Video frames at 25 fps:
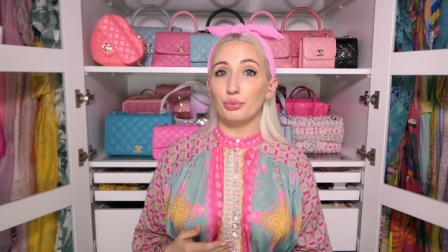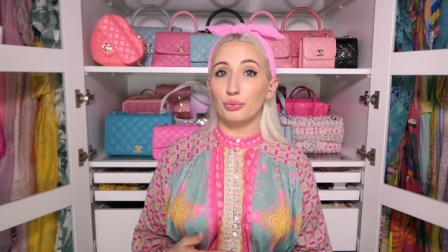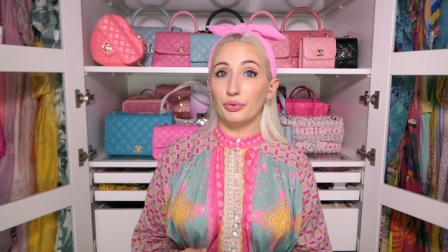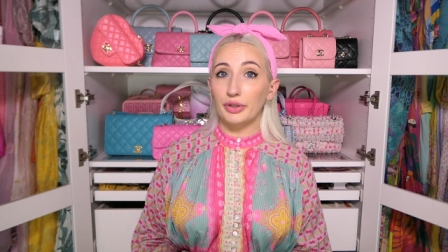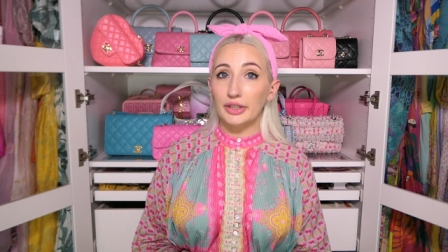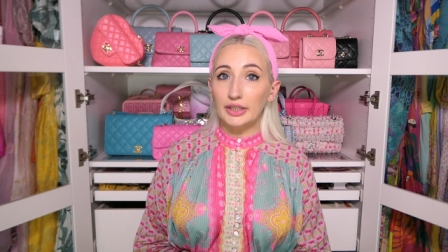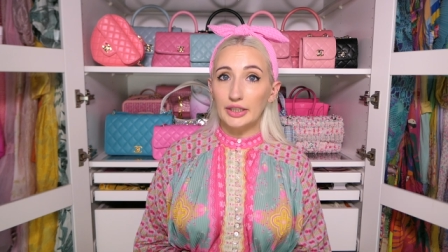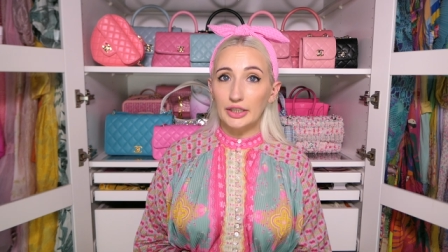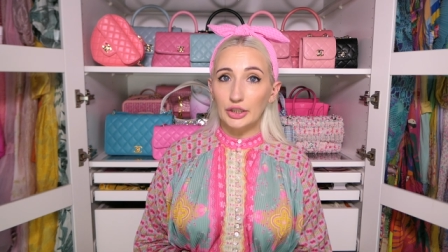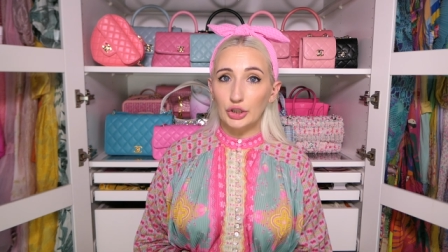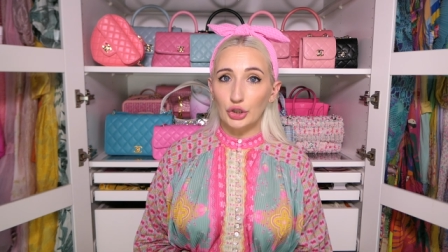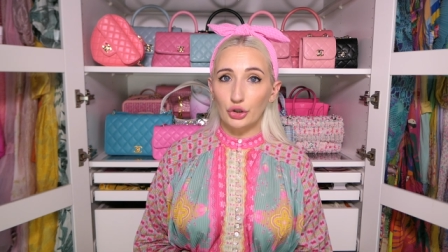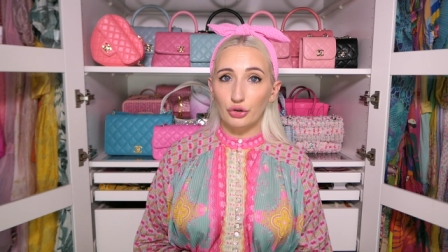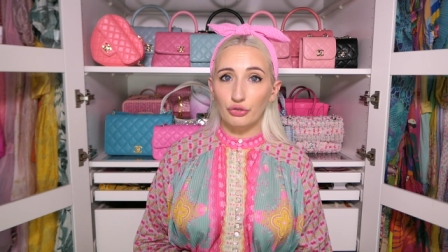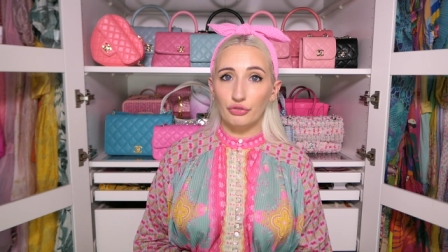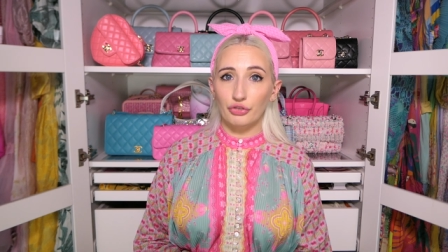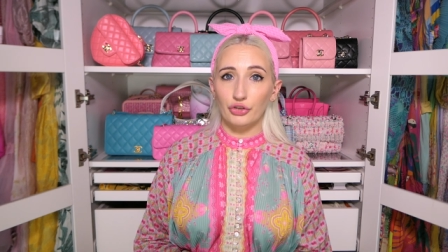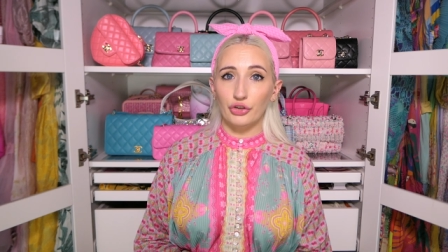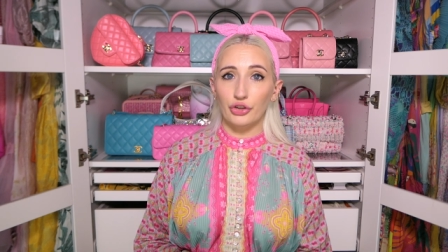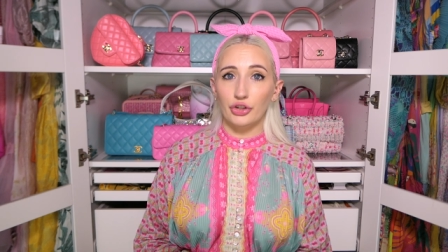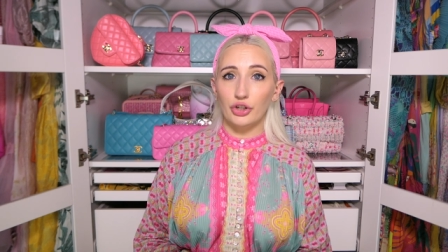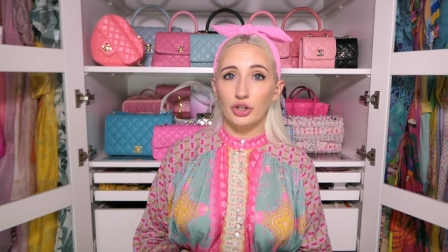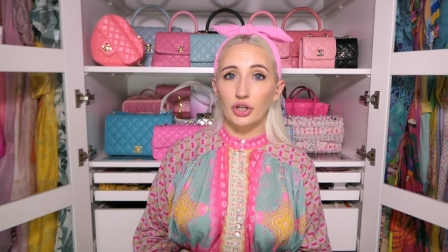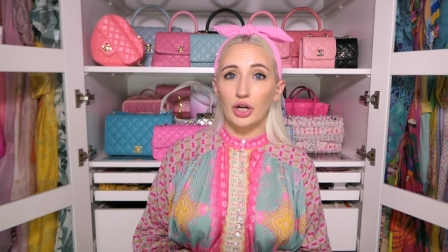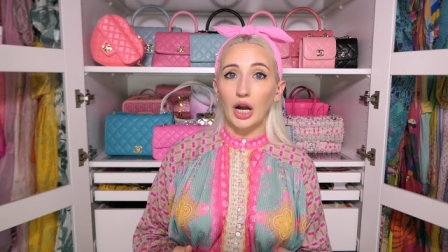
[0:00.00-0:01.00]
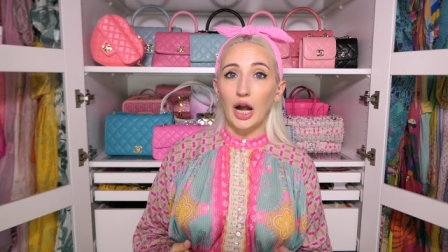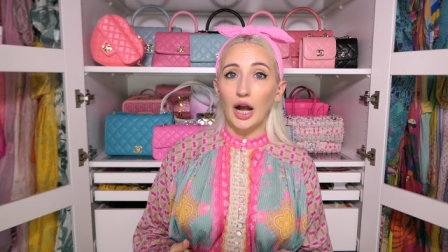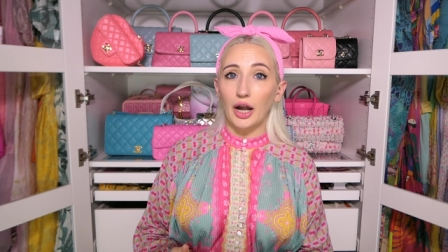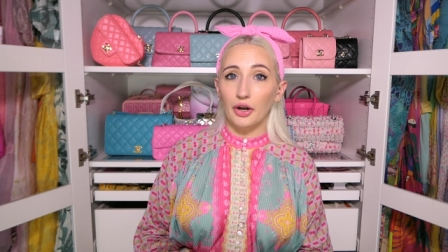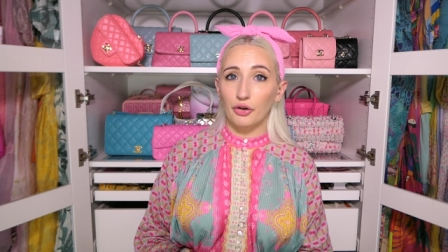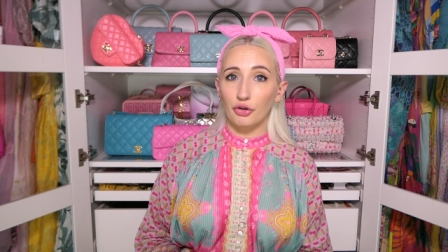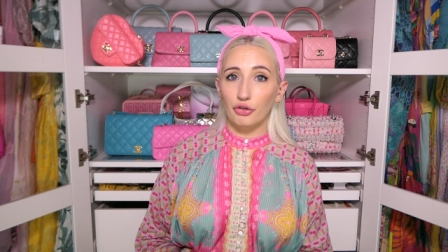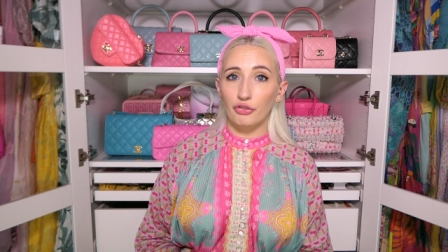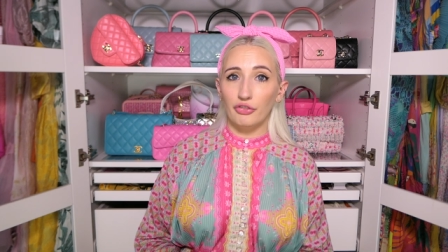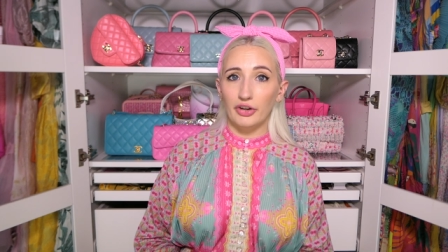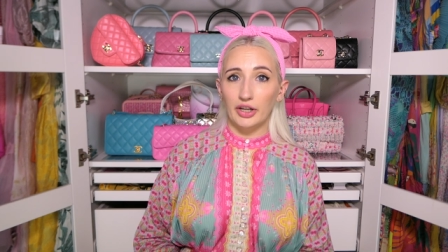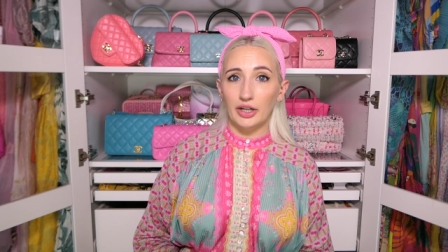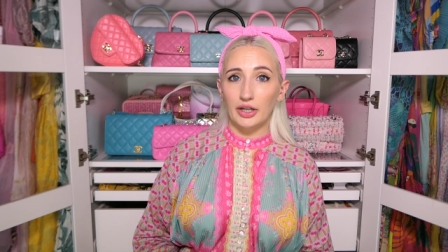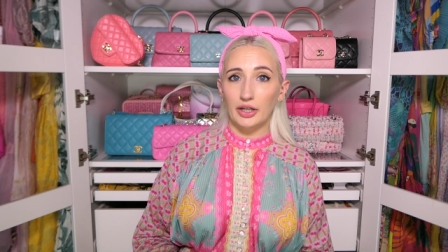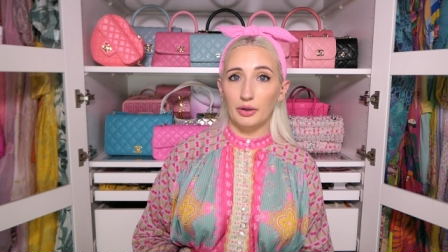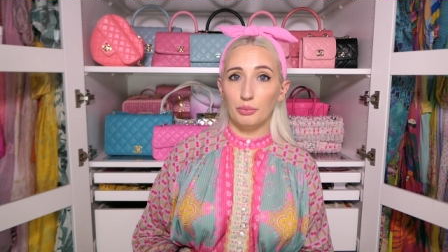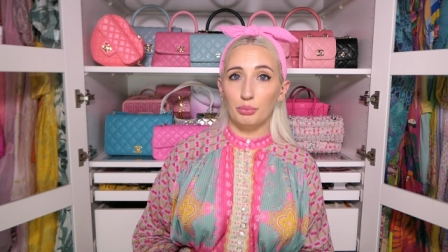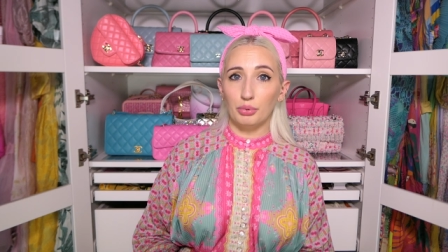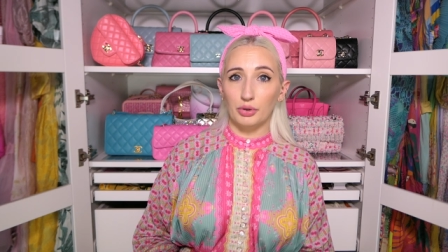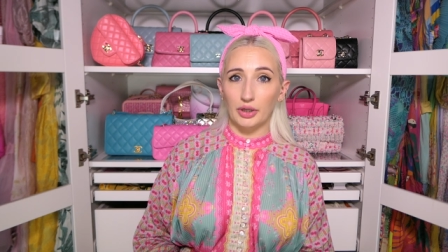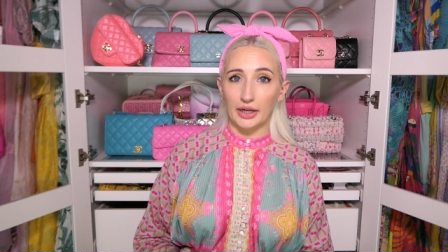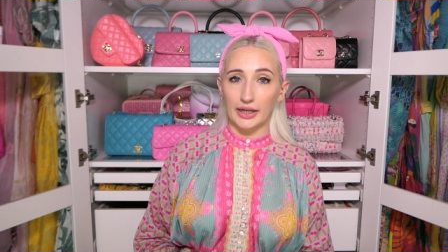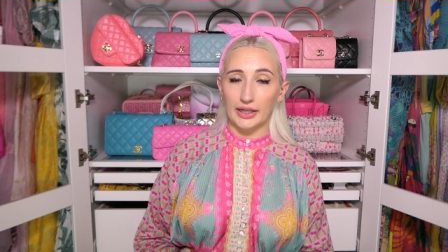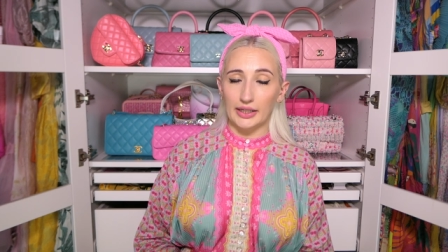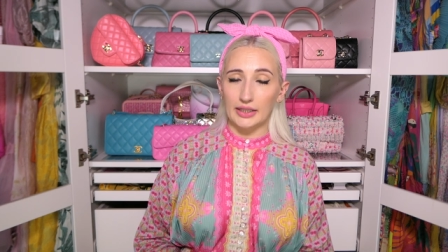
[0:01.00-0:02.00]
really known for their Ayurvedic
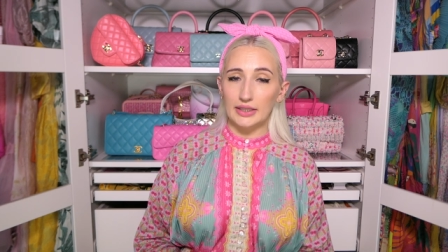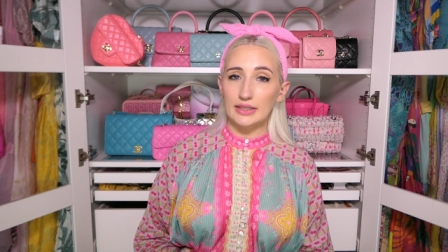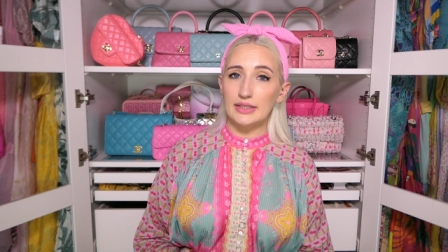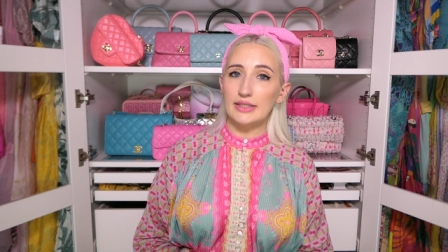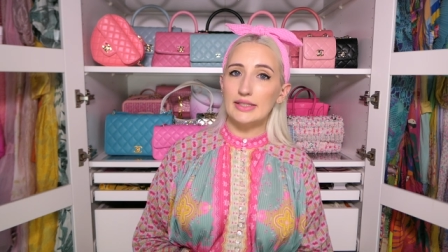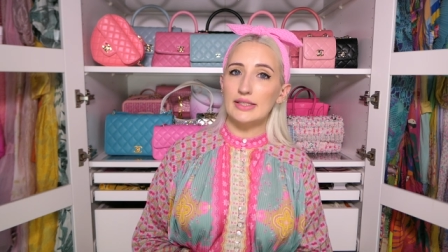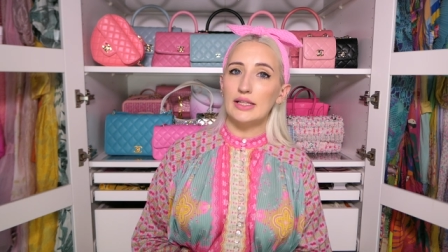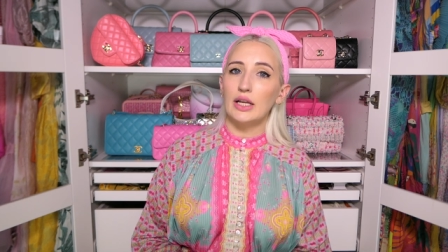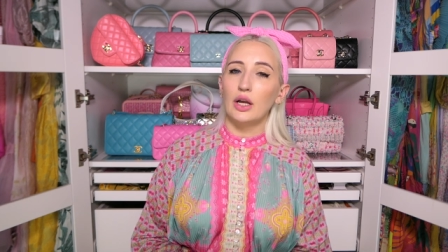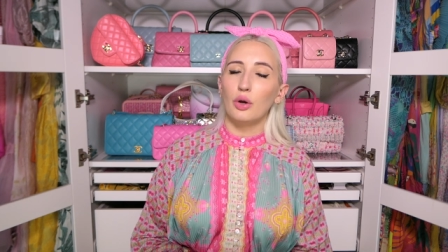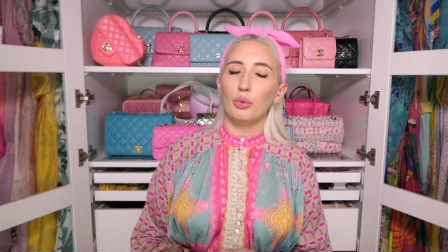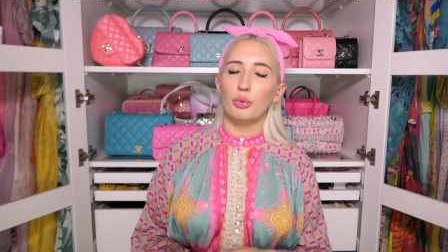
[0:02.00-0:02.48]
brands,